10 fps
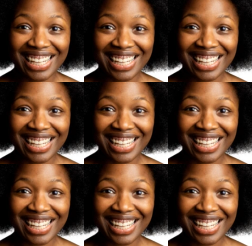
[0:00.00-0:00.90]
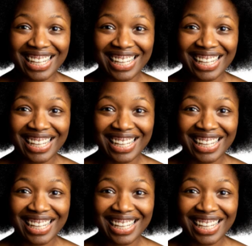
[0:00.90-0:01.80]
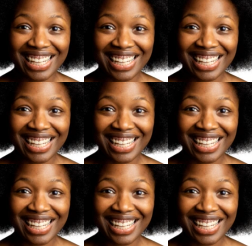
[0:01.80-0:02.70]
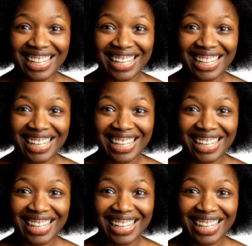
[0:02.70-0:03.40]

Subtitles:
(no lip movement)